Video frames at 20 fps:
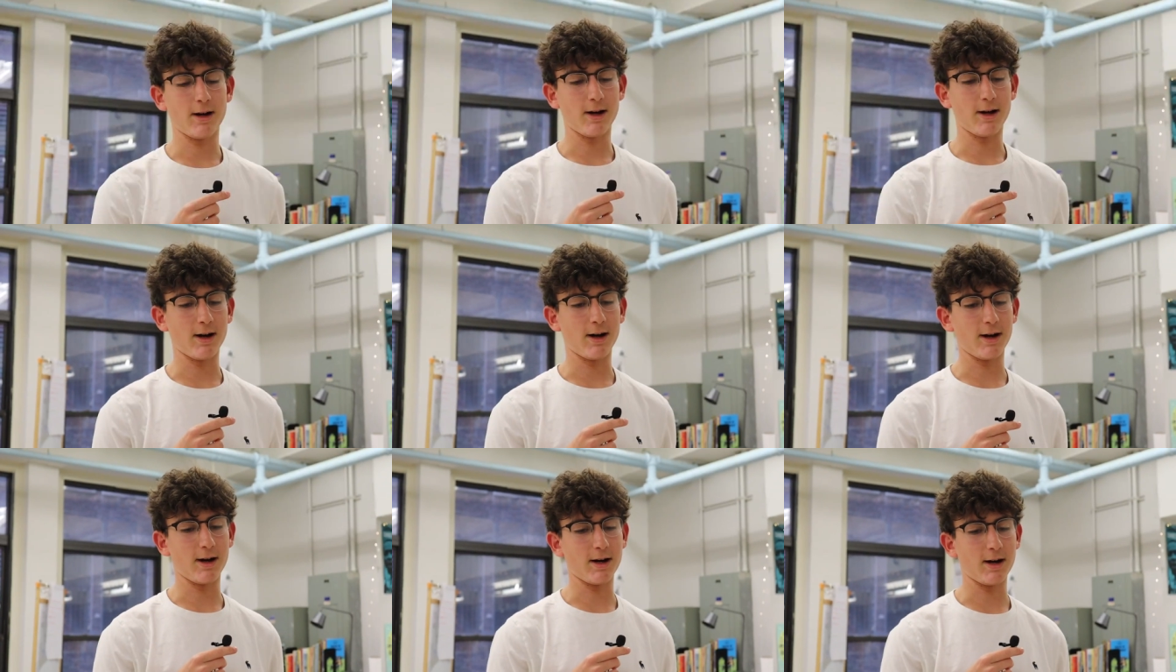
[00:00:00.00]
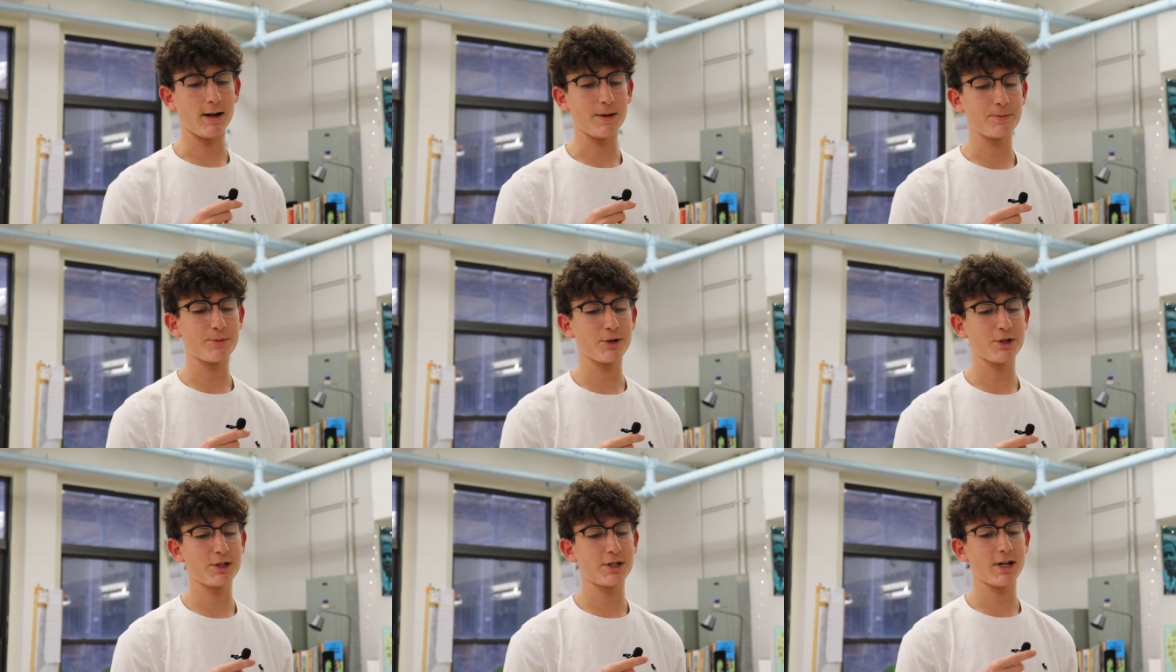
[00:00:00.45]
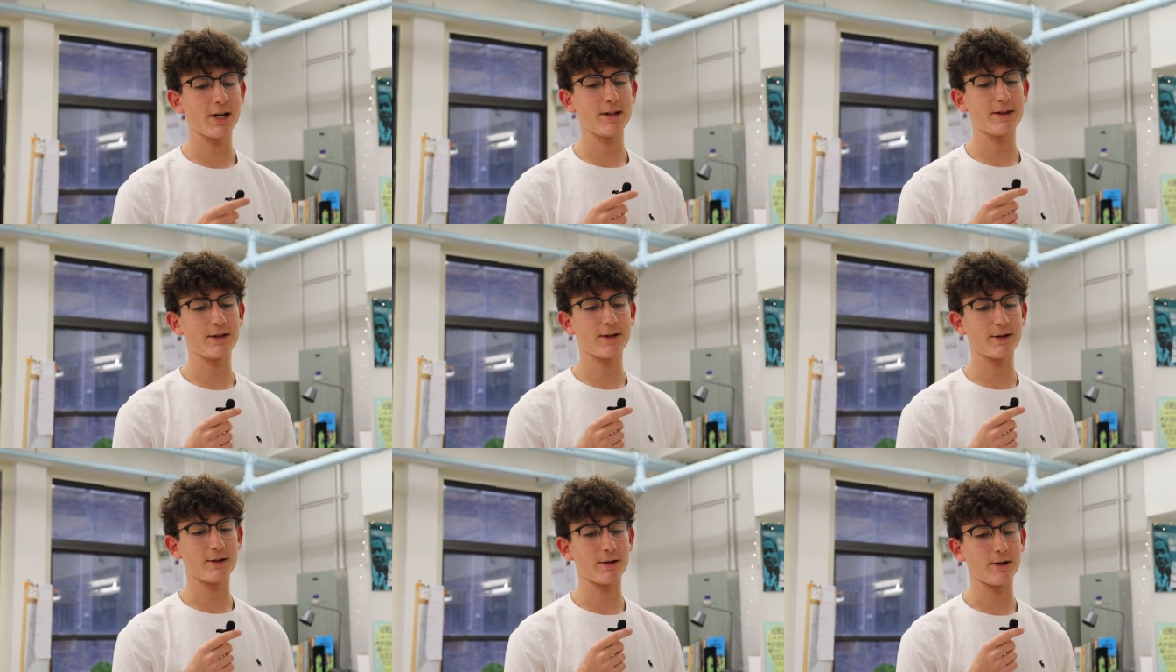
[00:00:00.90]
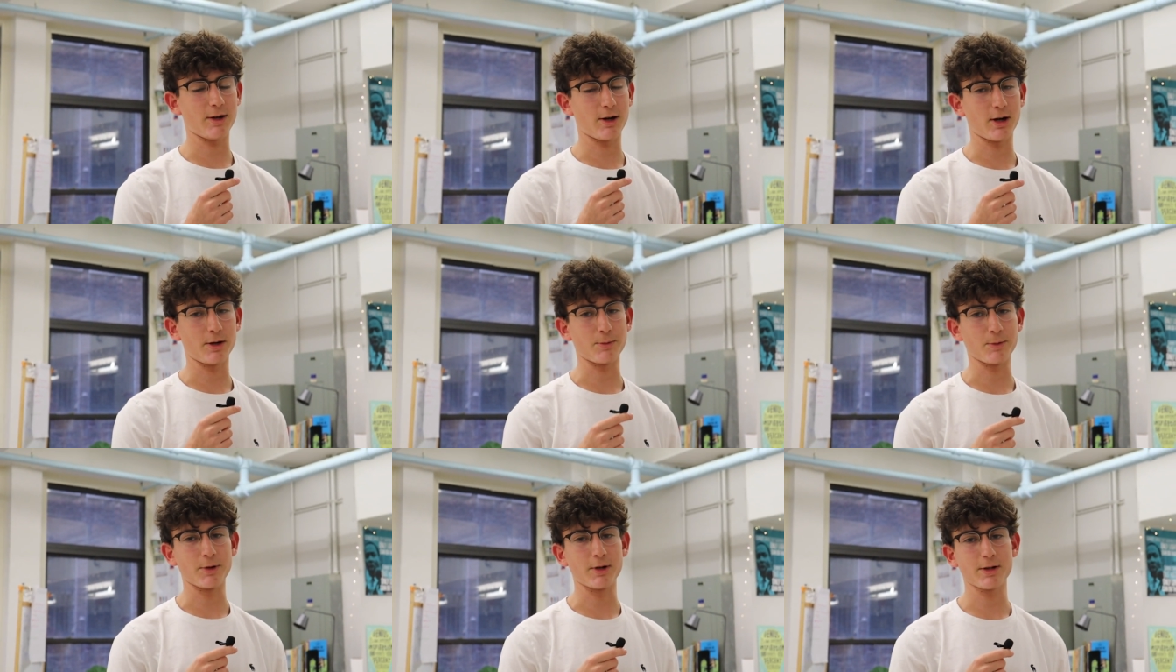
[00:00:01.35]
Uh, I appreciate their
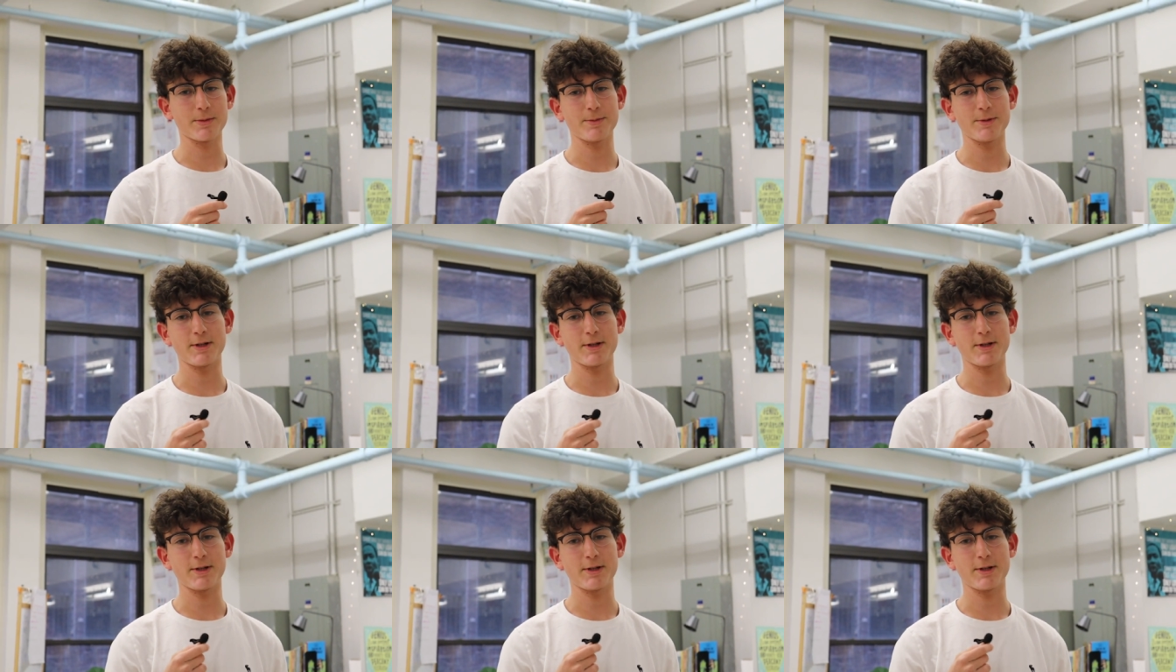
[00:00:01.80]
hard work